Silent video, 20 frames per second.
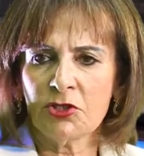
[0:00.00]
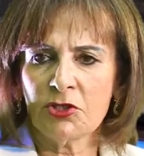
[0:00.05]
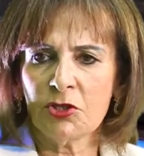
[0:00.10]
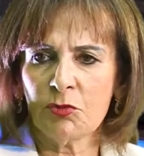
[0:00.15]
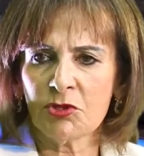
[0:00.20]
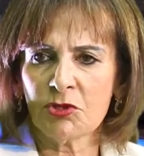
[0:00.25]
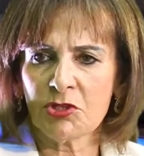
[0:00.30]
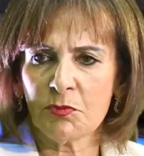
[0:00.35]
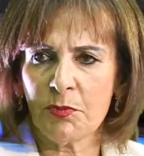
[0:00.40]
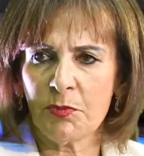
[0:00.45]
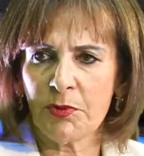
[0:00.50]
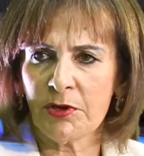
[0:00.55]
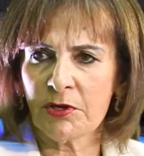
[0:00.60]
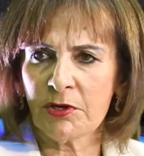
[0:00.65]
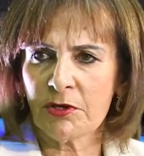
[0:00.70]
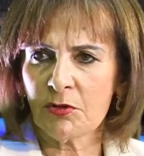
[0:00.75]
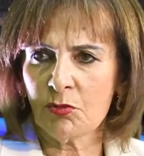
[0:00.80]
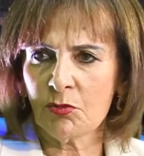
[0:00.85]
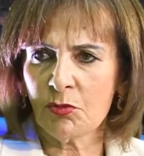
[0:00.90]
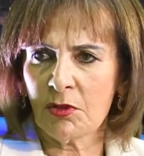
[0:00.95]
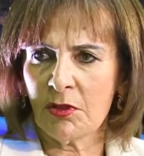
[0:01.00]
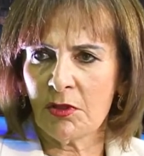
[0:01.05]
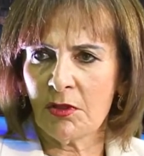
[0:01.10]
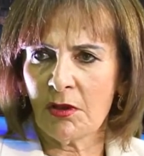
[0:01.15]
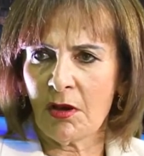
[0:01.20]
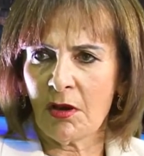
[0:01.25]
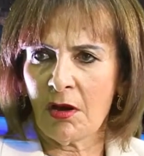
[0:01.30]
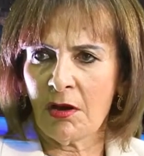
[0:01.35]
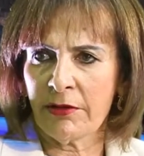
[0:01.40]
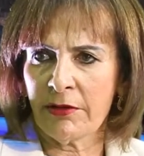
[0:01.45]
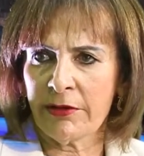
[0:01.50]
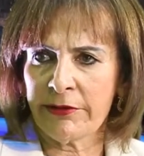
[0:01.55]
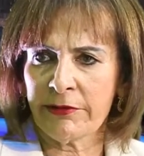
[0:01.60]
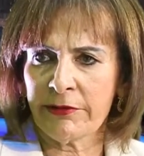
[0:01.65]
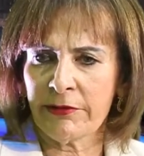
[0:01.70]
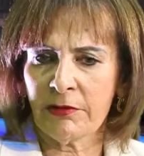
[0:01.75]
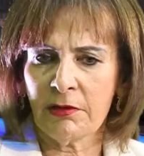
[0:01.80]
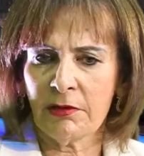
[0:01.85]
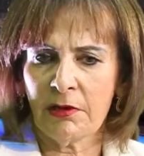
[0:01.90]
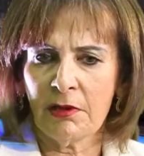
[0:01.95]
She was burnt with
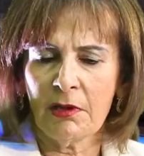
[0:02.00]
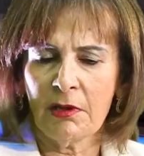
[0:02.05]
iron.